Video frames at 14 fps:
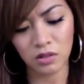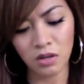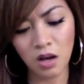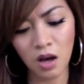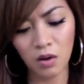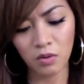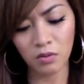
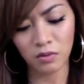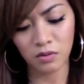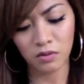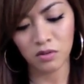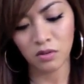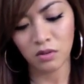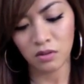No!
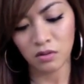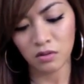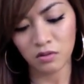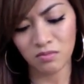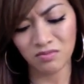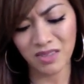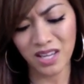
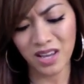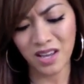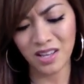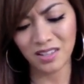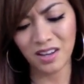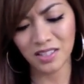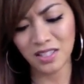My
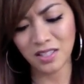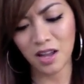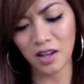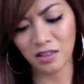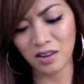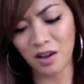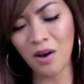hand got
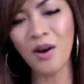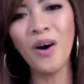stuck. No!